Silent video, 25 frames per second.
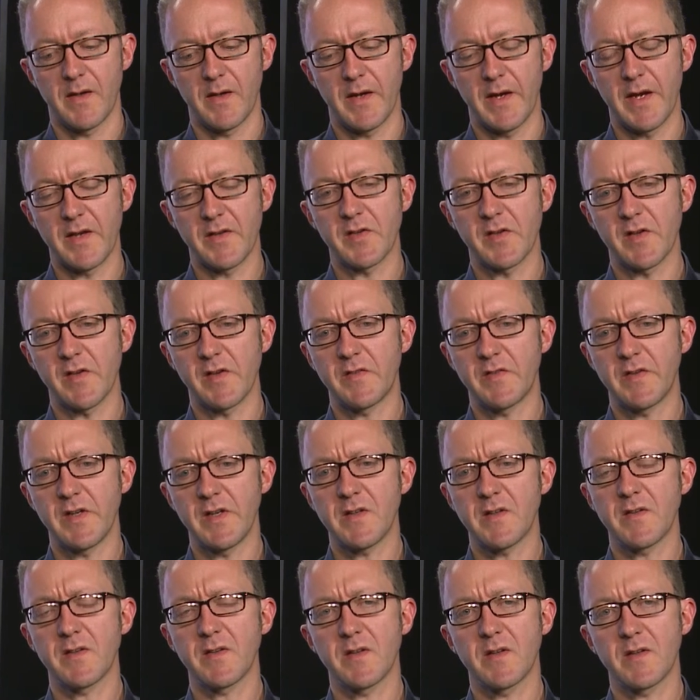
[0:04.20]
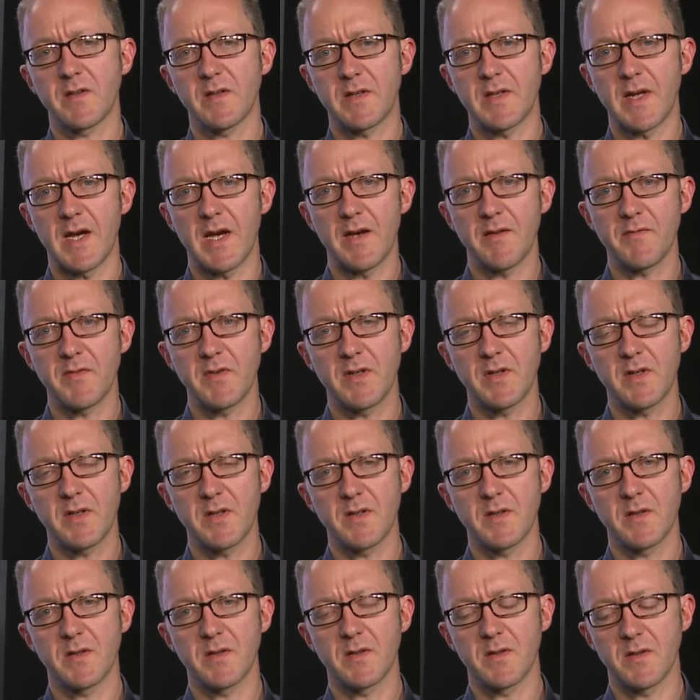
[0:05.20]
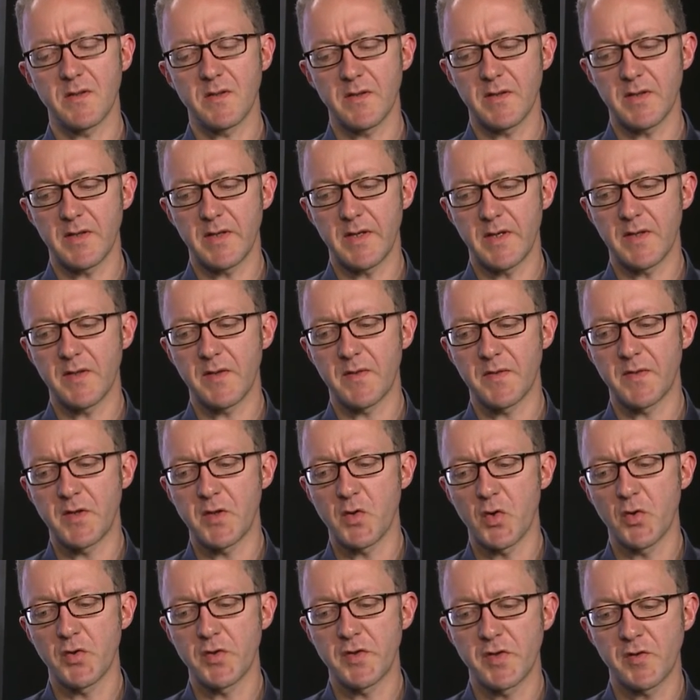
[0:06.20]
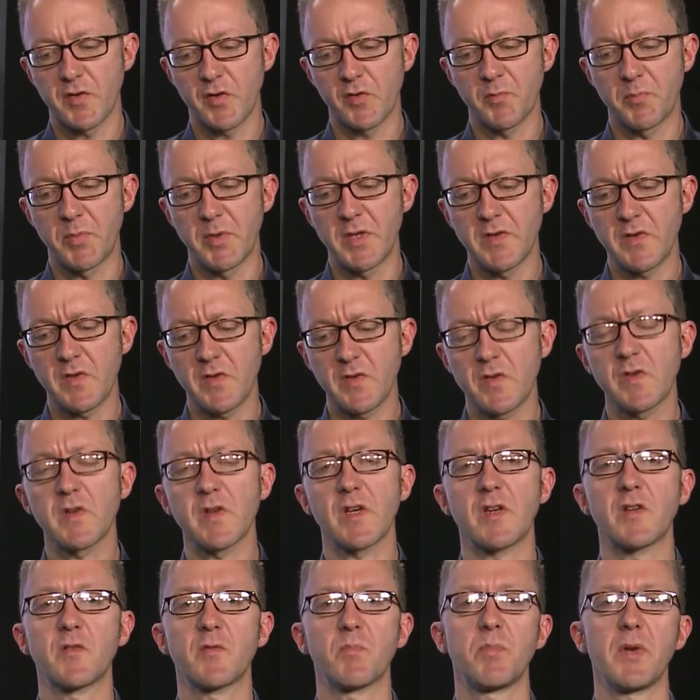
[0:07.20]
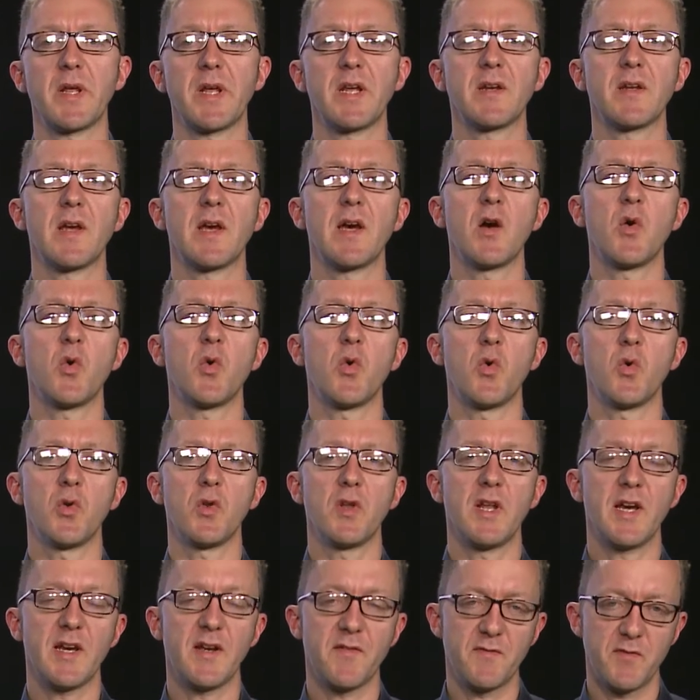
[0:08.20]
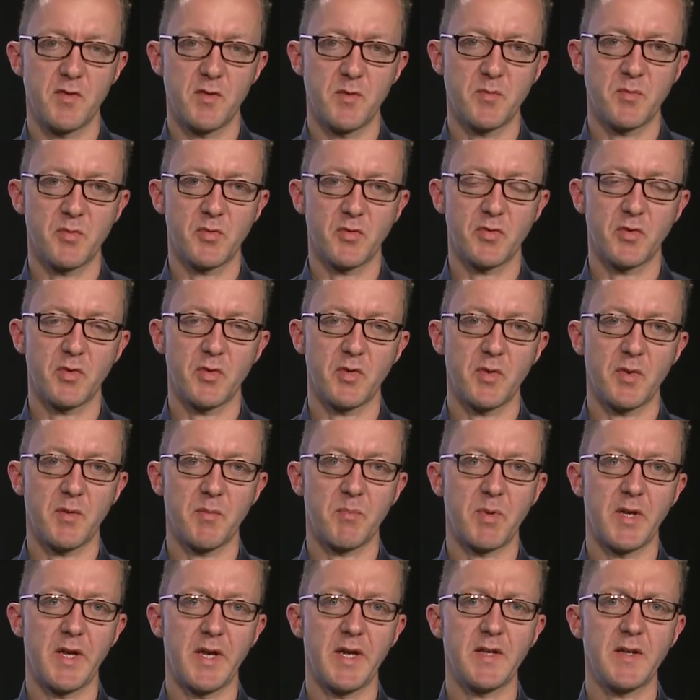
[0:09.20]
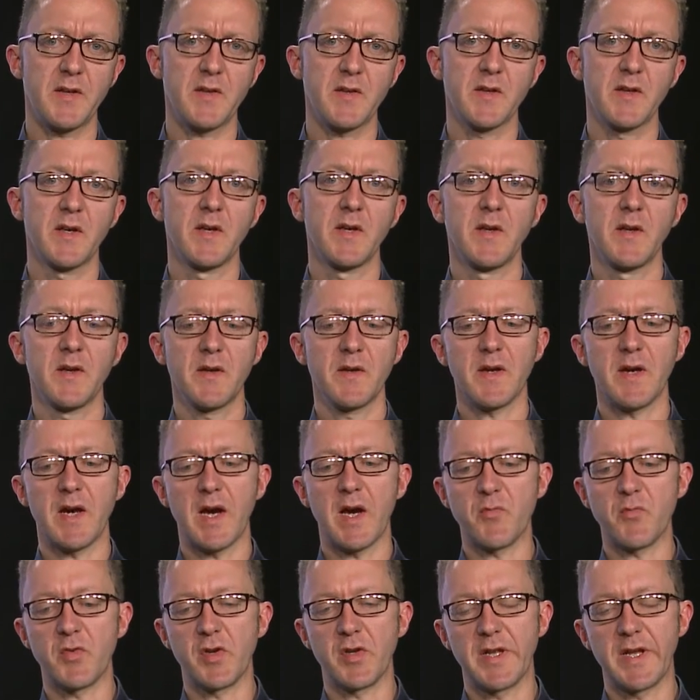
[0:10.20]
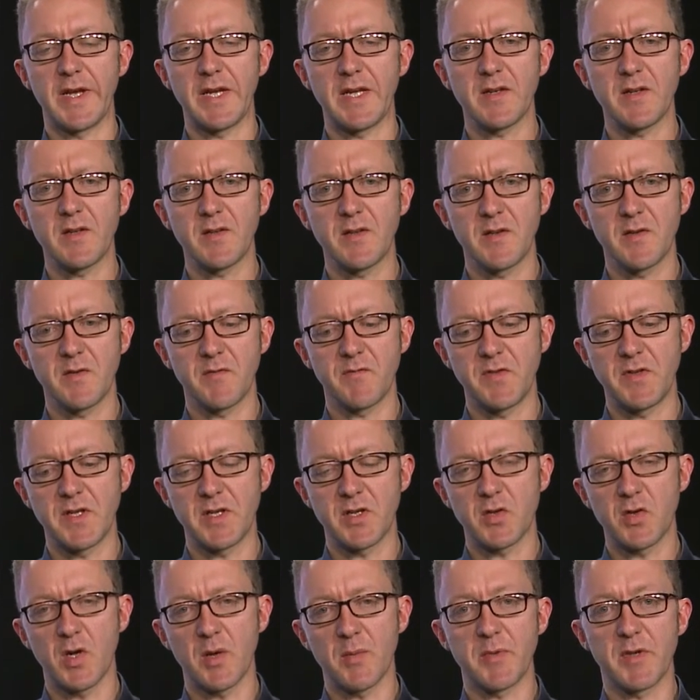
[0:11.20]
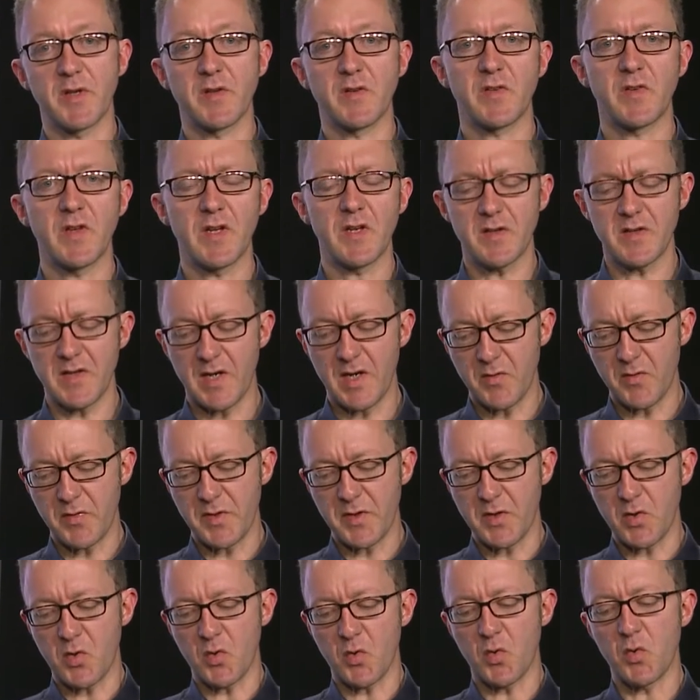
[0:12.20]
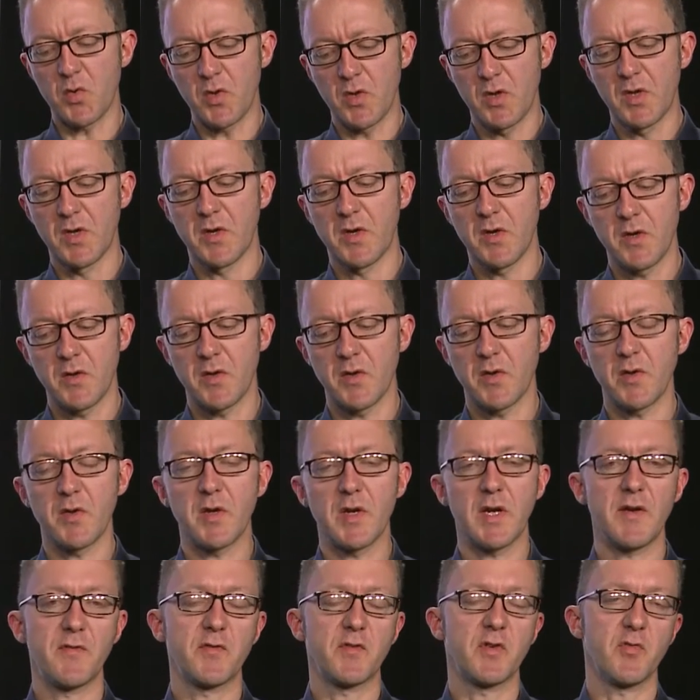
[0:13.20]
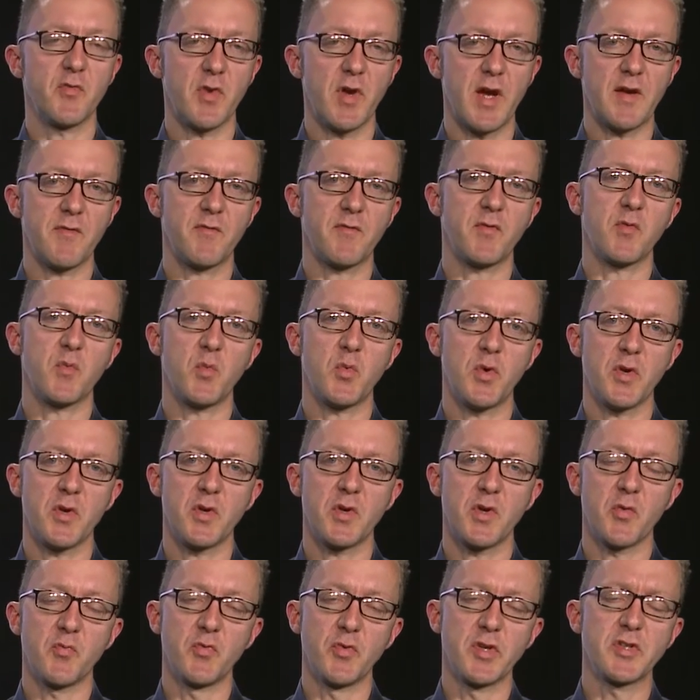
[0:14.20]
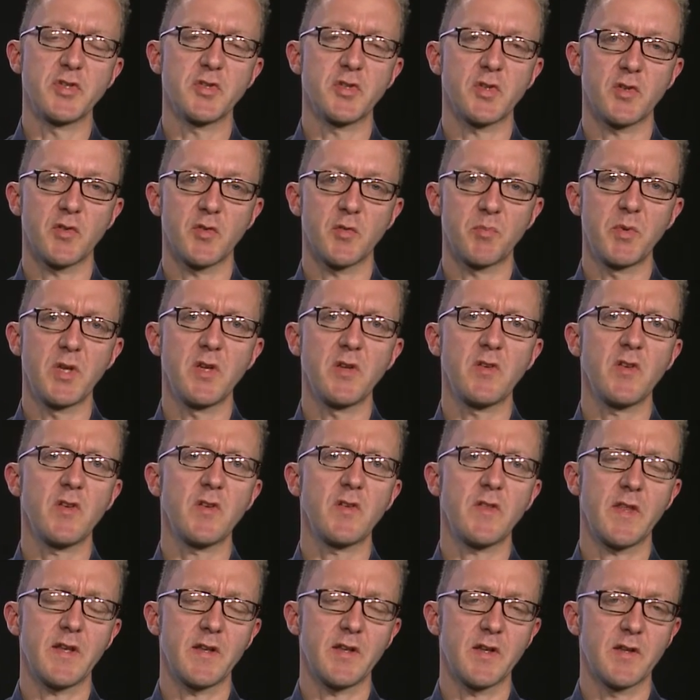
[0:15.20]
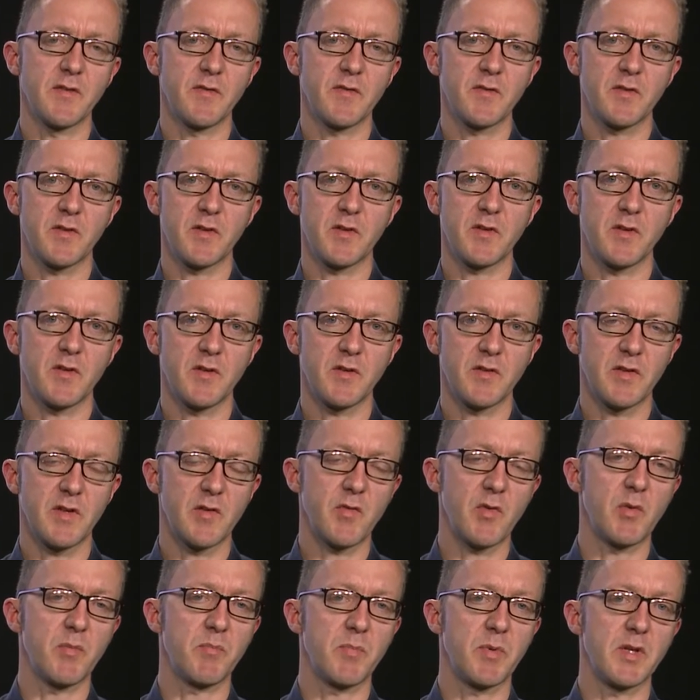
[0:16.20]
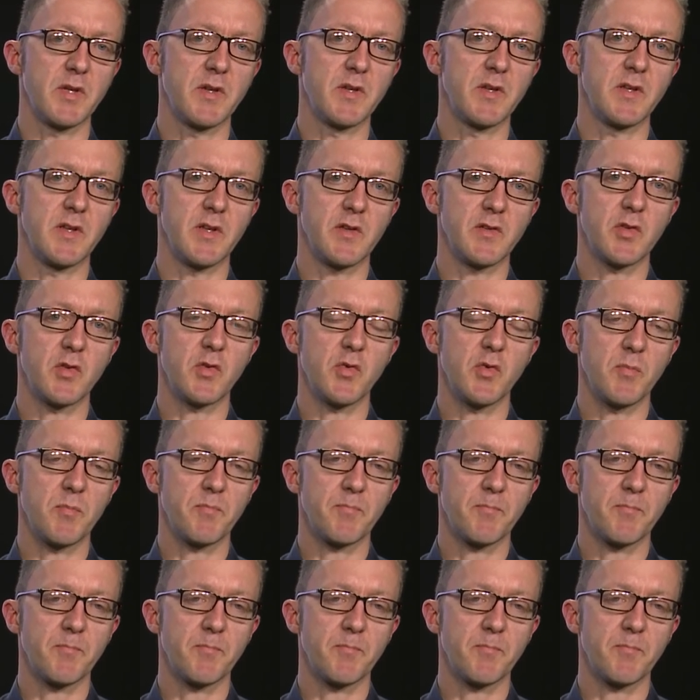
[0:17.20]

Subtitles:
As I said, Darwin in The Origin of Species explained how all life forms on the planet are related via common descent, how they all have derived from one original species that lived several billion years ago.